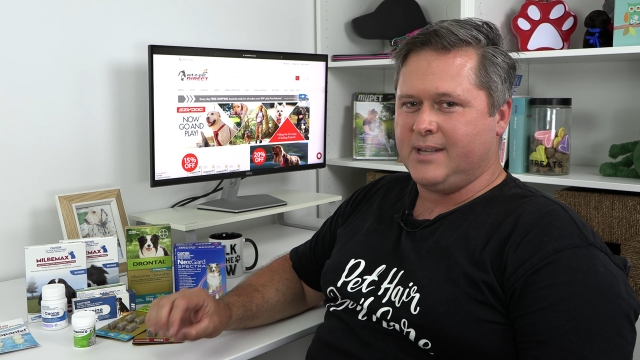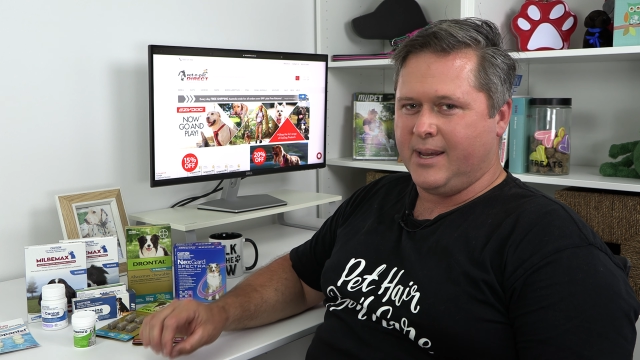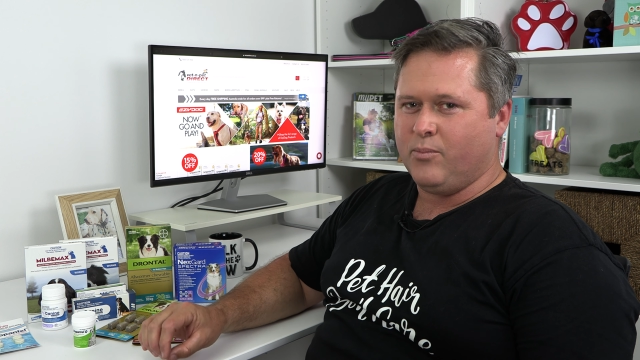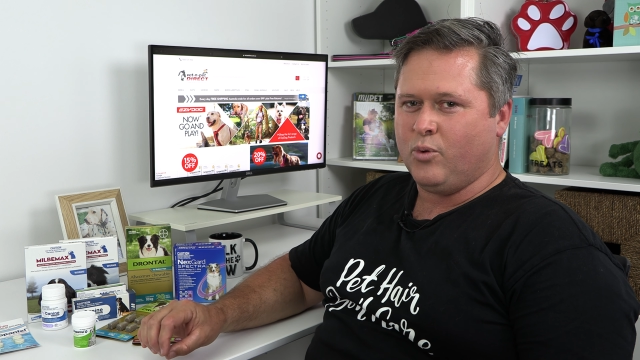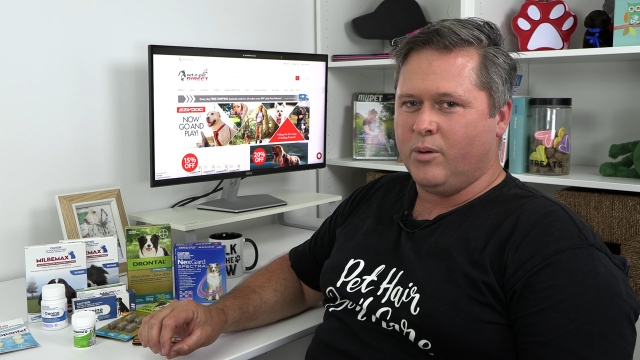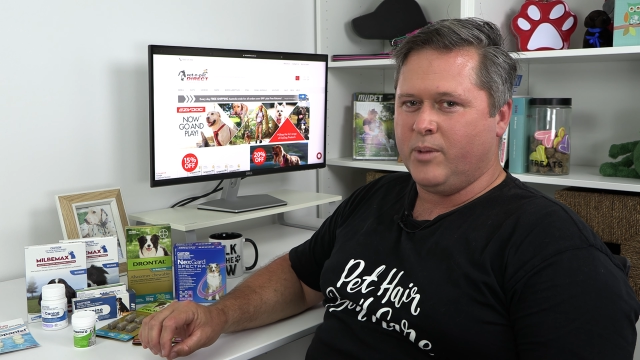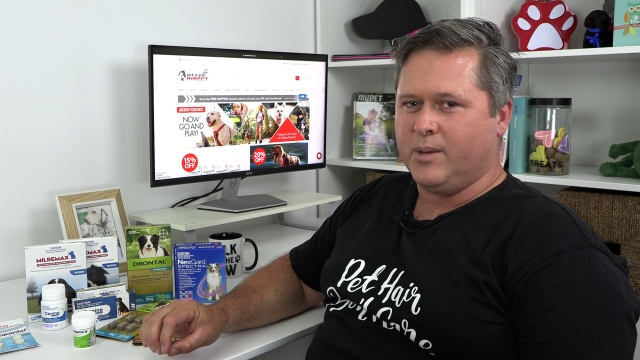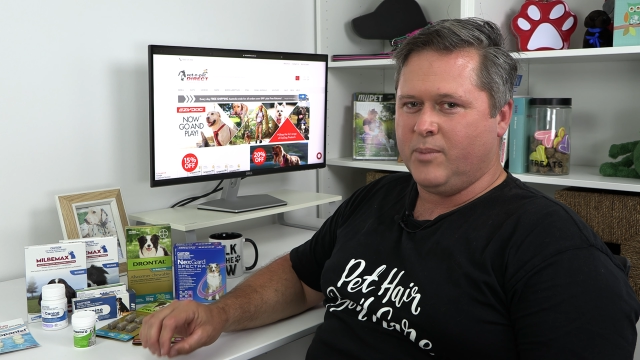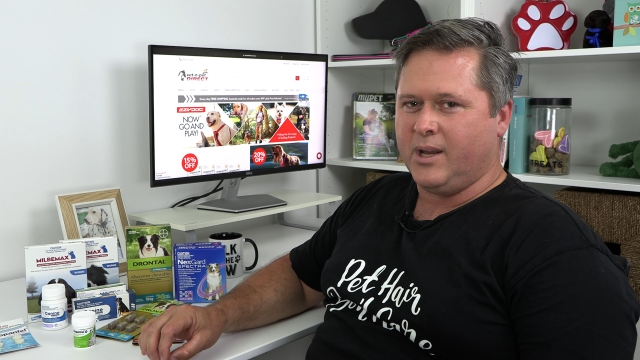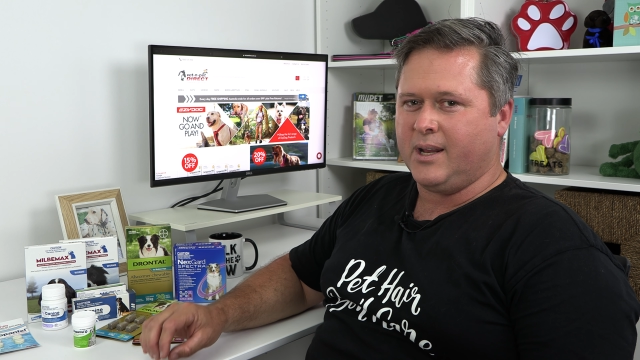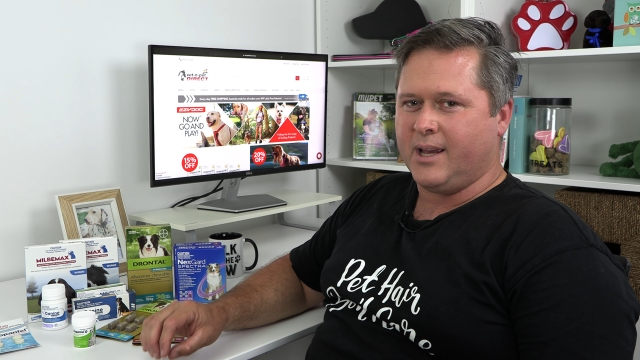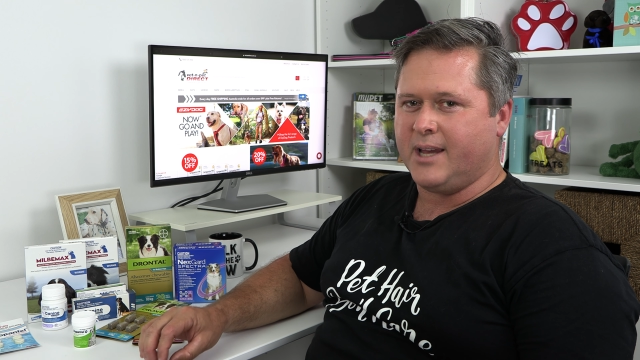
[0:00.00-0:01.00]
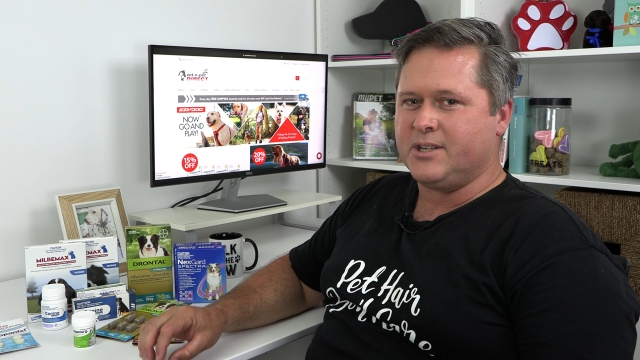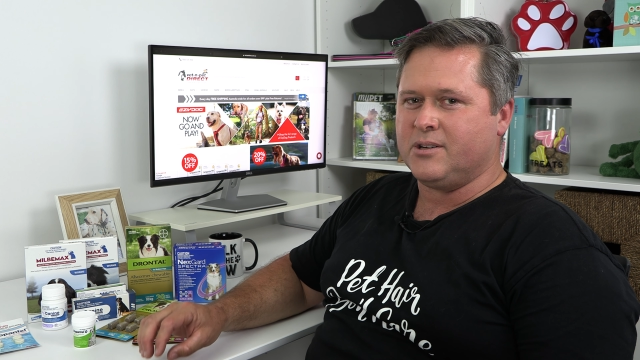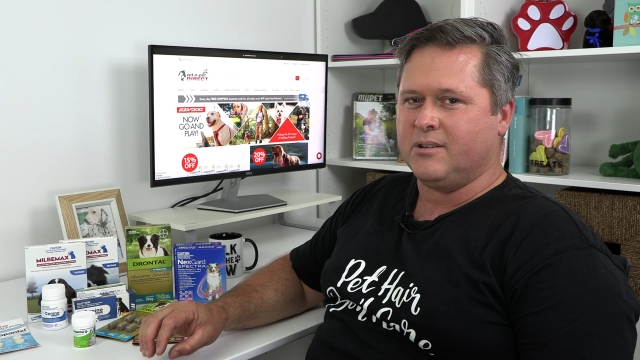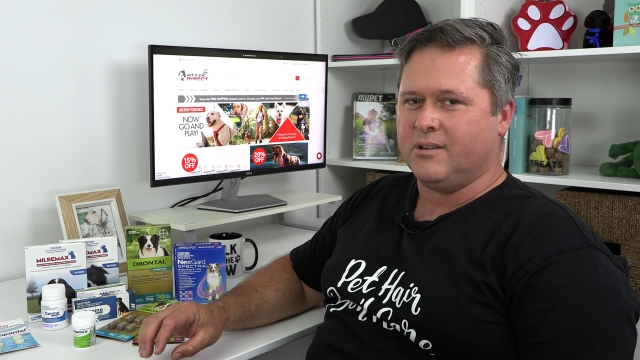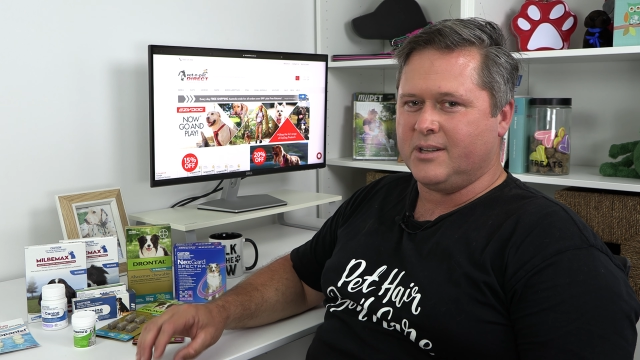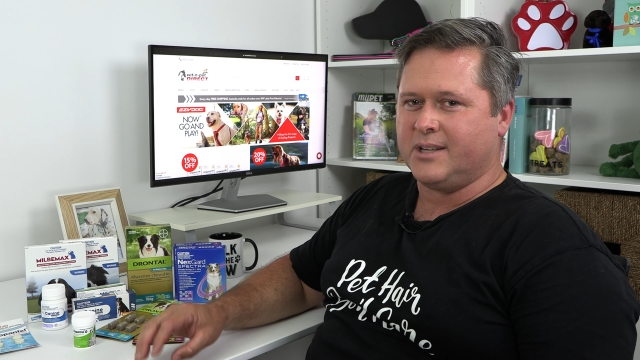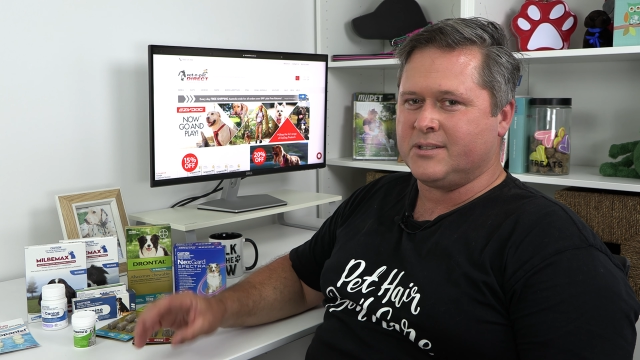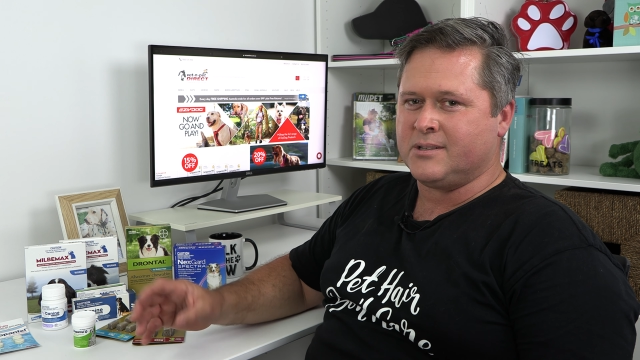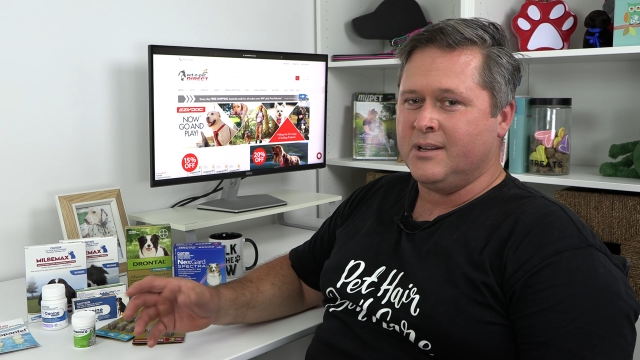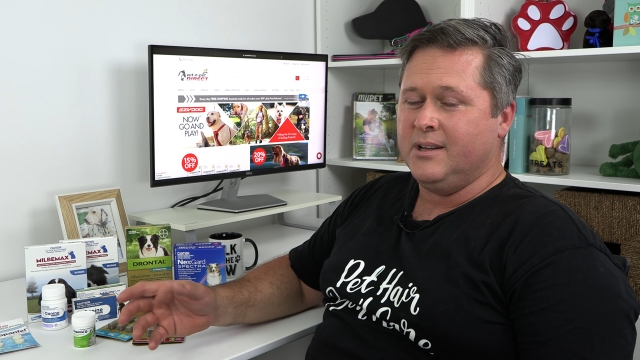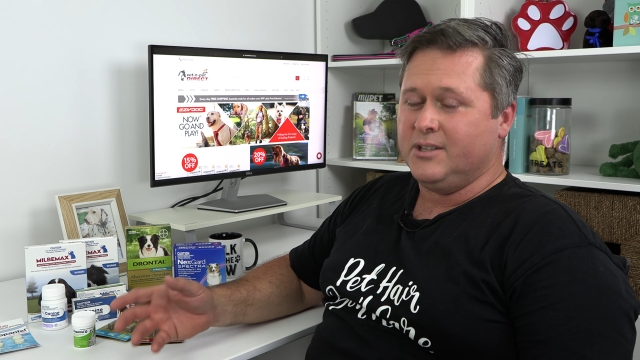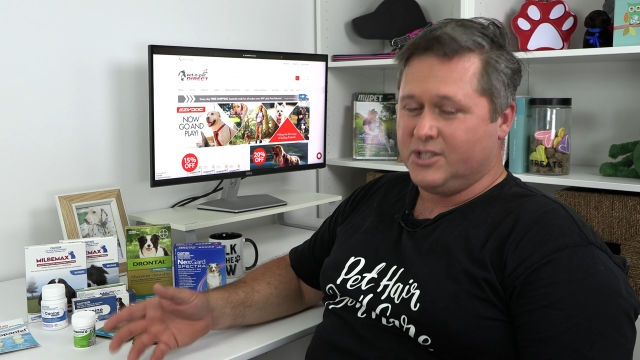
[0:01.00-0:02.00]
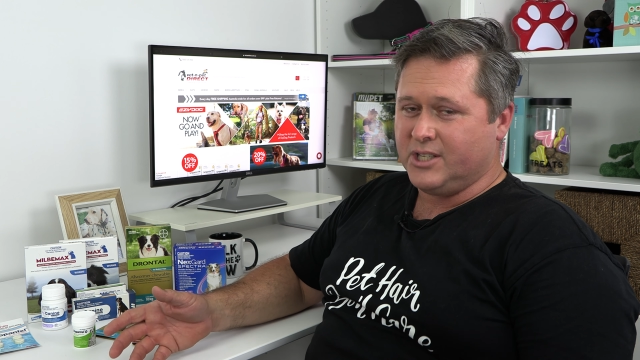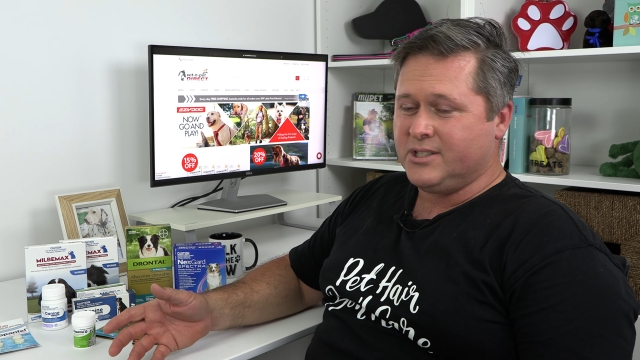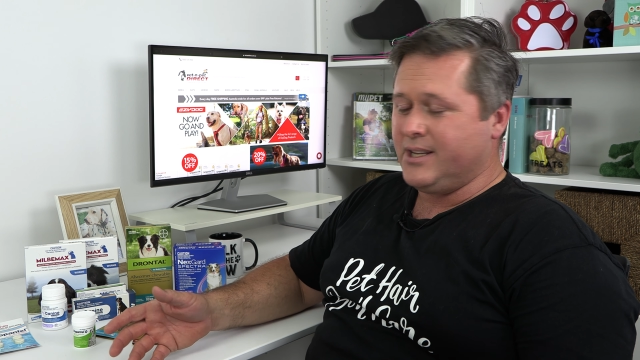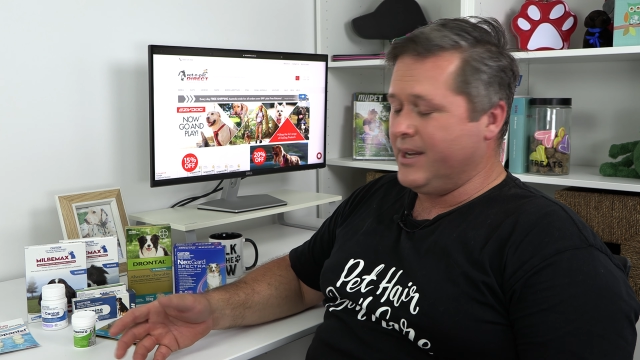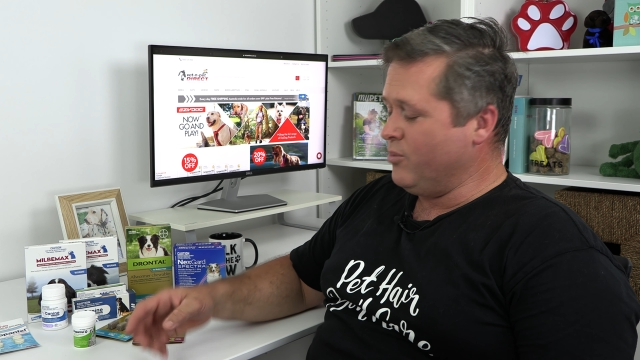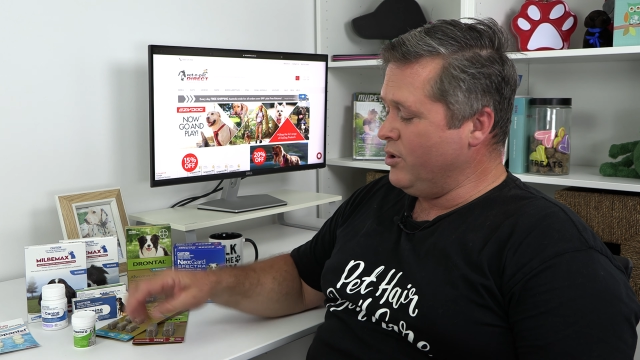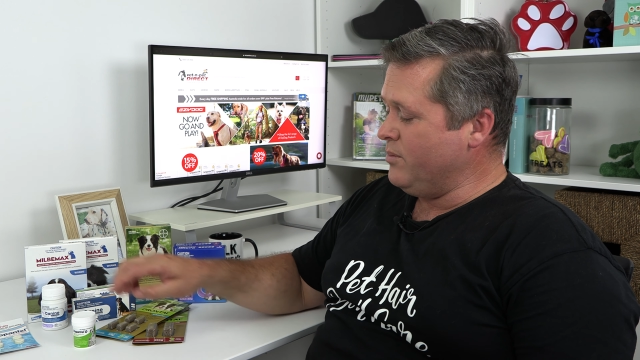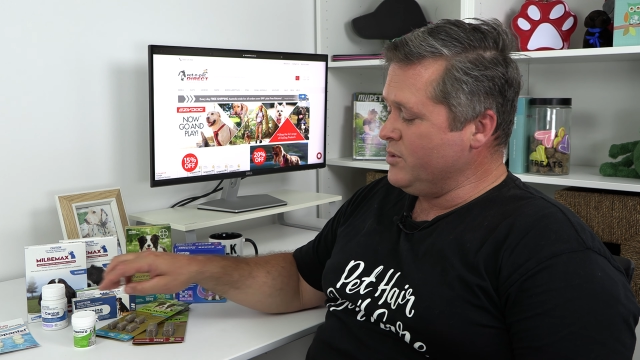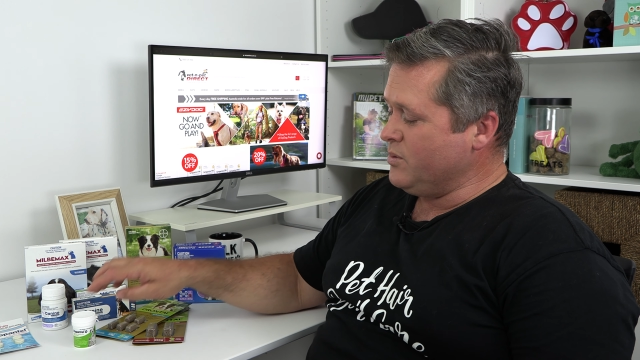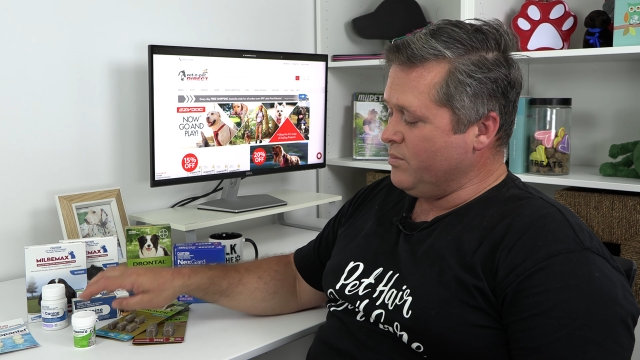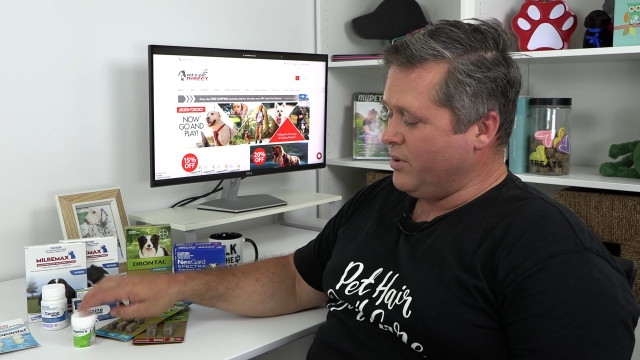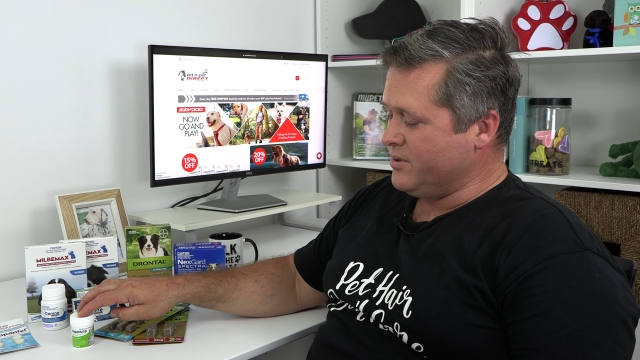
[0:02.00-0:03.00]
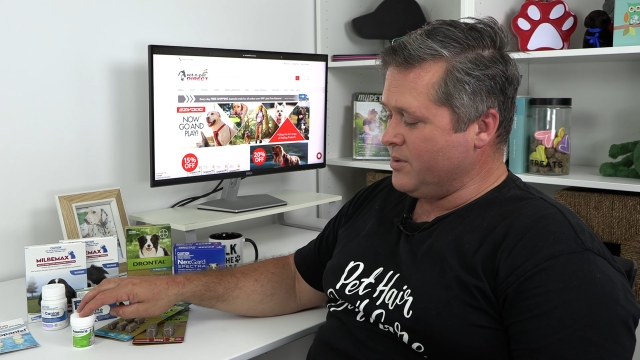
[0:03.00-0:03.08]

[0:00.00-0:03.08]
tapeworming medication that does just tapeworms.